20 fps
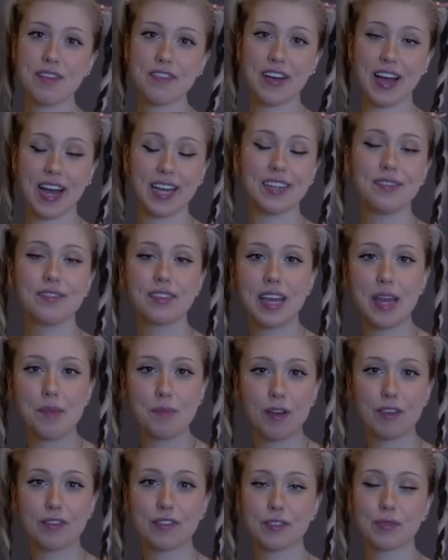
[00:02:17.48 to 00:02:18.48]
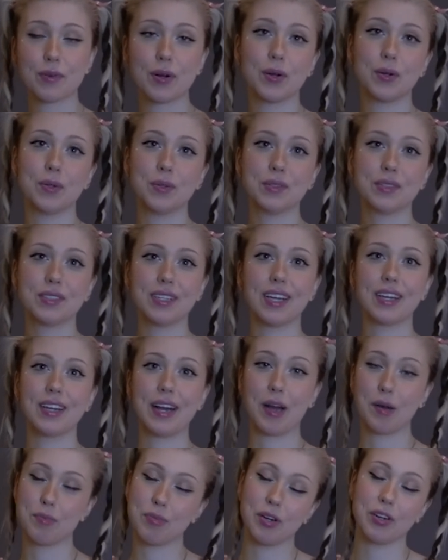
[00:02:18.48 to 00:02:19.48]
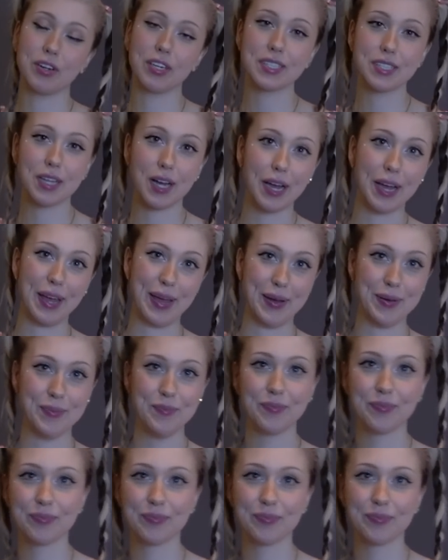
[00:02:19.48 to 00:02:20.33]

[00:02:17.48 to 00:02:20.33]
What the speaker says: a fan of Game of Thrones and Harry Potter as I am.